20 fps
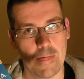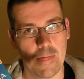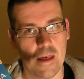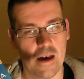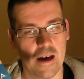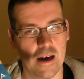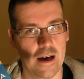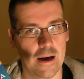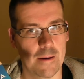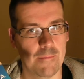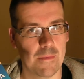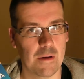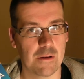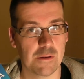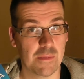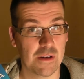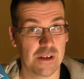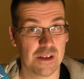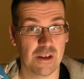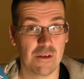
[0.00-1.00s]
I was
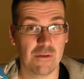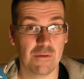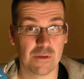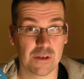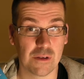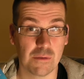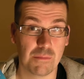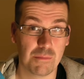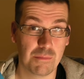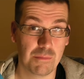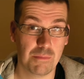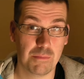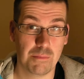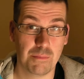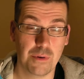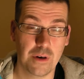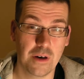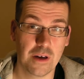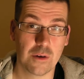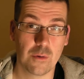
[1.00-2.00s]
missing out on some
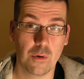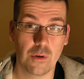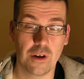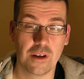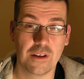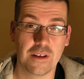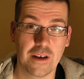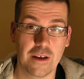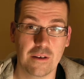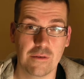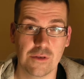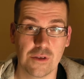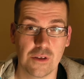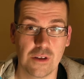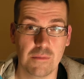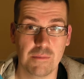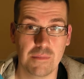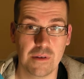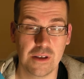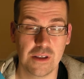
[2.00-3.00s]
pretty quality titles on
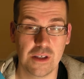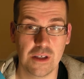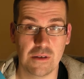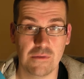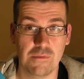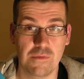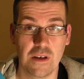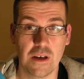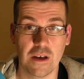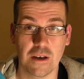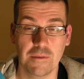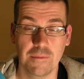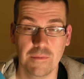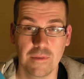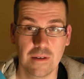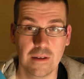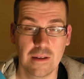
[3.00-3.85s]
the PlayStation Vita.